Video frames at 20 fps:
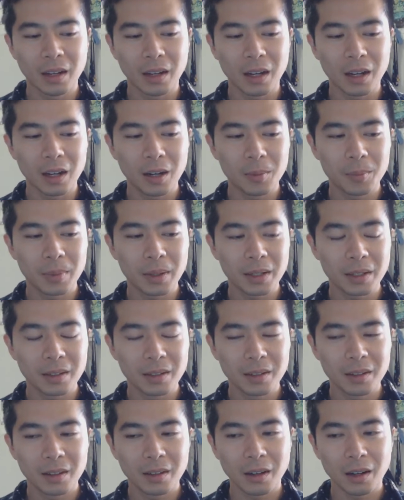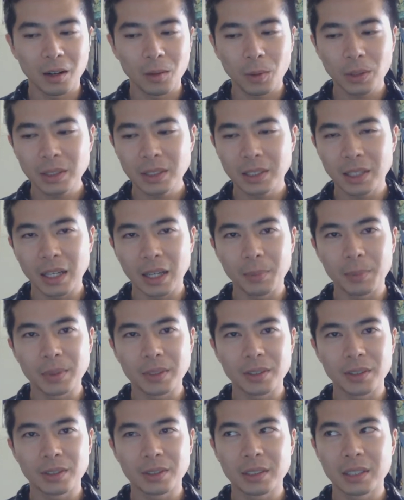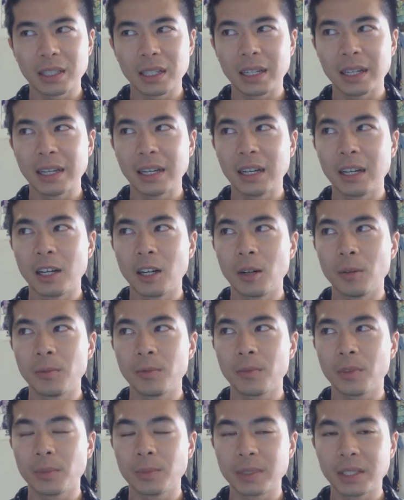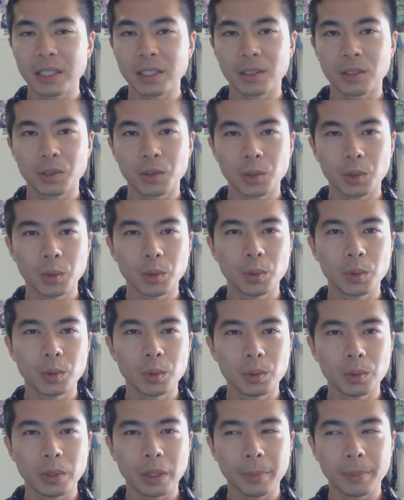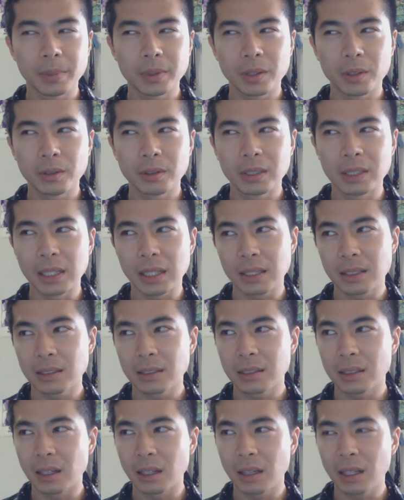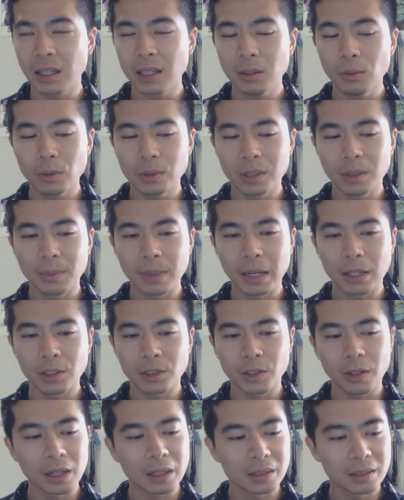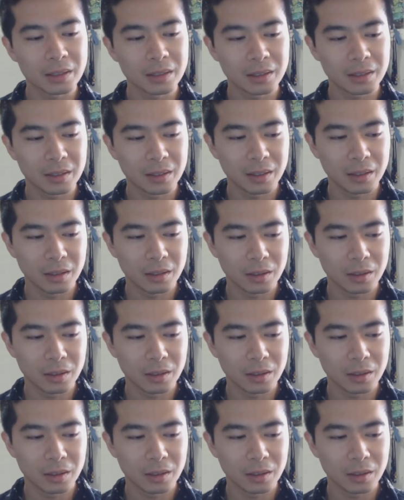But I watched the episode today from season 2, episode 6. I think it was about trust.